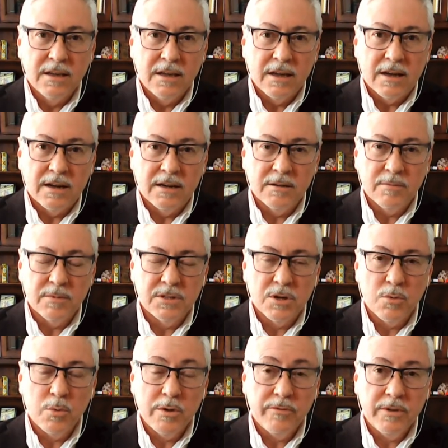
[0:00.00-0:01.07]
Um,
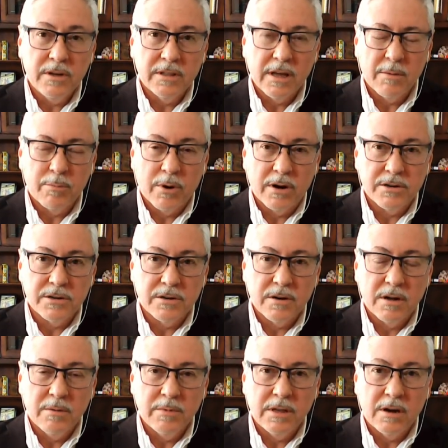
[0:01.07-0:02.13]
so we feel that
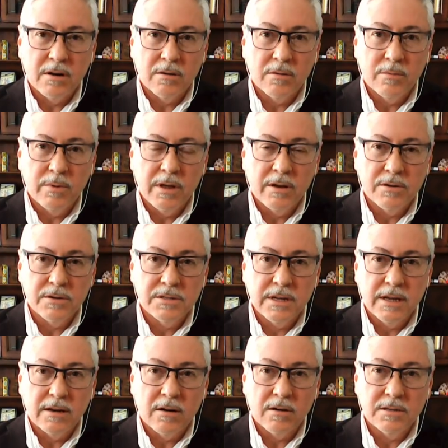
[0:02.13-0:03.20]
pressure. I mean, our, we
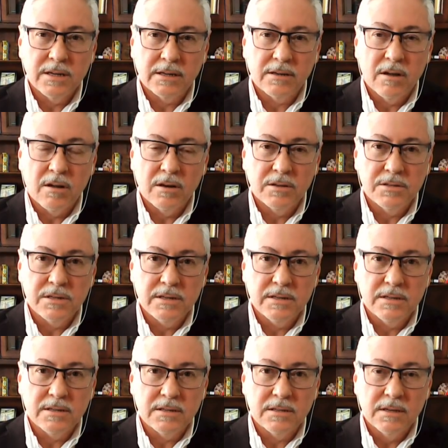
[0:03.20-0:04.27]
understand our technology
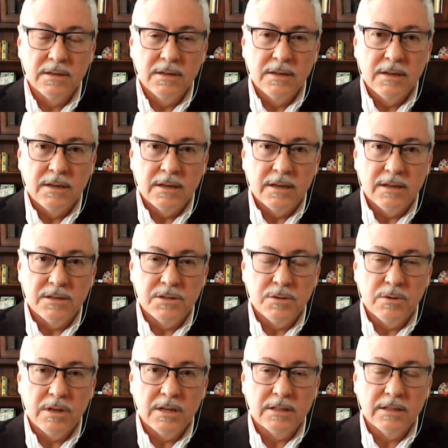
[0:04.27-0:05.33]
is is
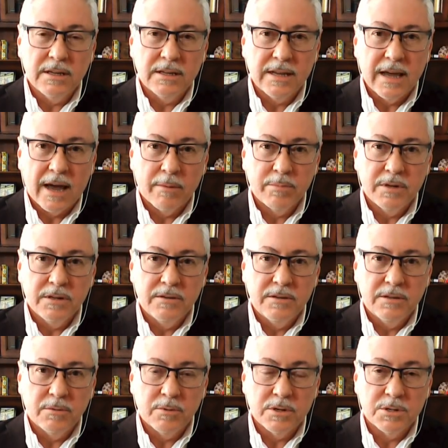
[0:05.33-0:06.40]
uniquely adapted
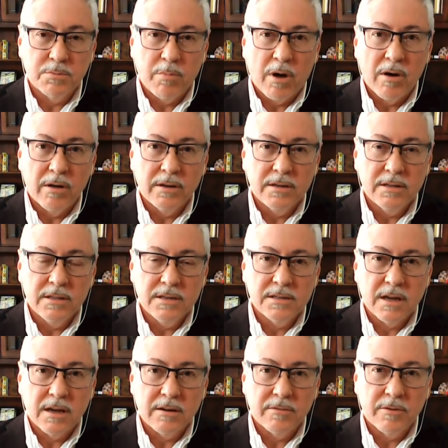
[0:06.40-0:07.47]
to respond to these
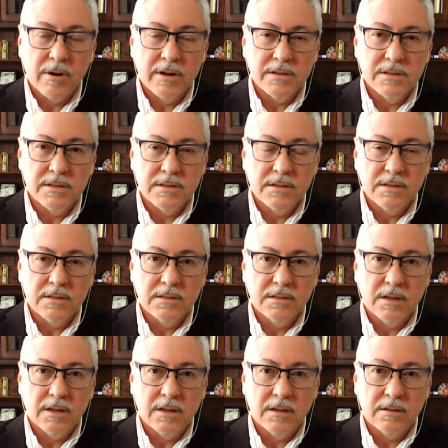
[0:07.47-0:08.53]
kind of crises
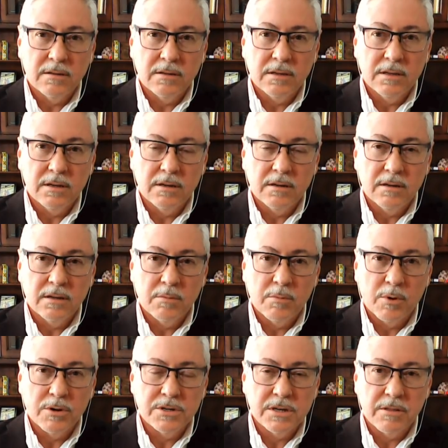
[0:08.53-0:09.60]
uh, in
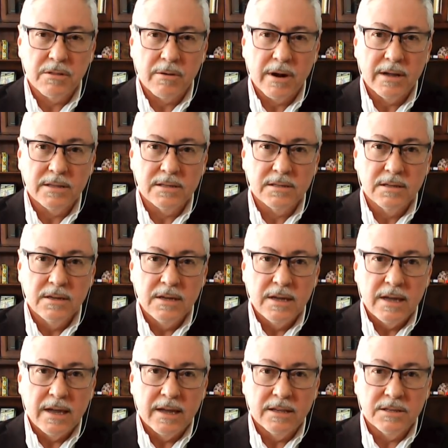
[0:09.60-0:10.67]
emerging threats.
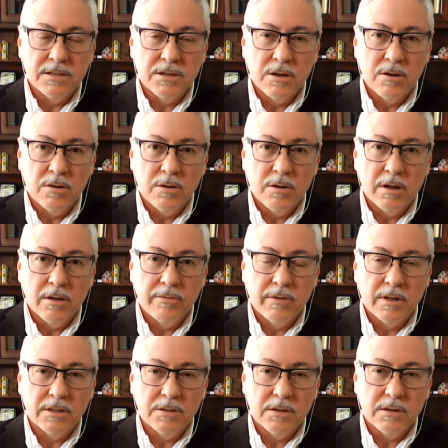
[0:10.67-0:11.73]
Mm-hmm. And so I
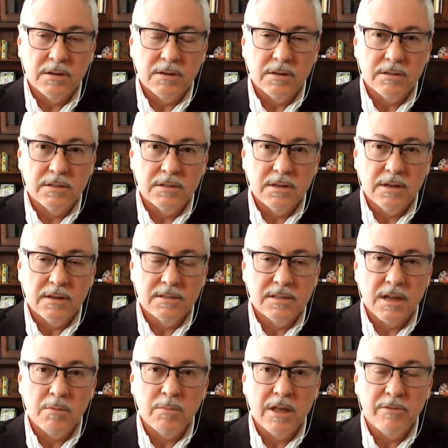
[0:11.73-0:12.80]
felt that at
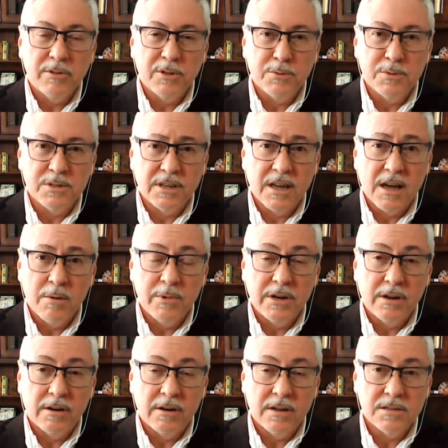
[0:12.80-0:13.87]
some level it was incumbent
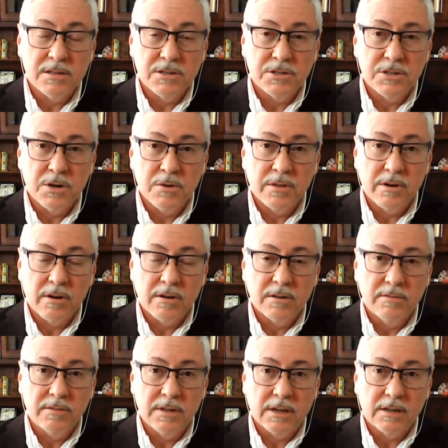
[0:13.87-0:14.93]
on us to show that our
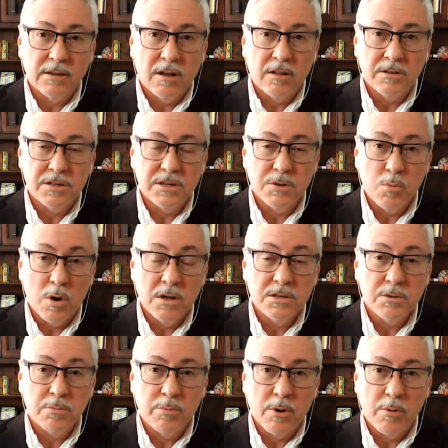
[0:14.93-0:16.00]
technology was
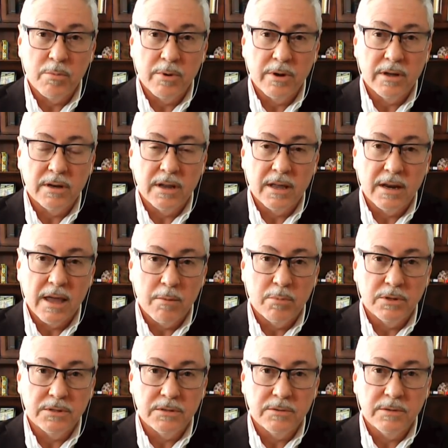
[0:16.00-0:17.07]
appropriate and
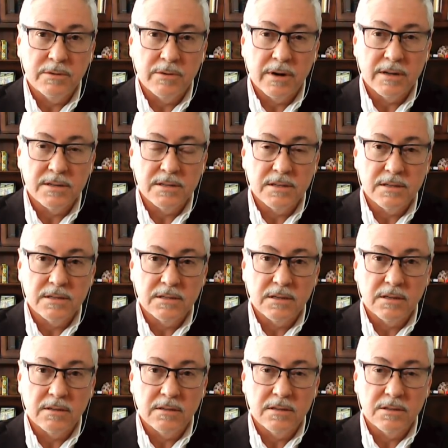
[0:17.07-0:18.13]
able to address this
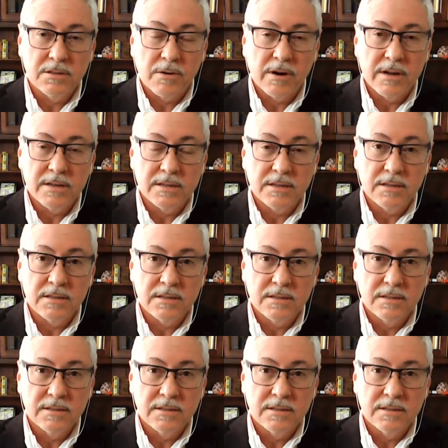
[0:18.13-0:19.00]
uh, this crisis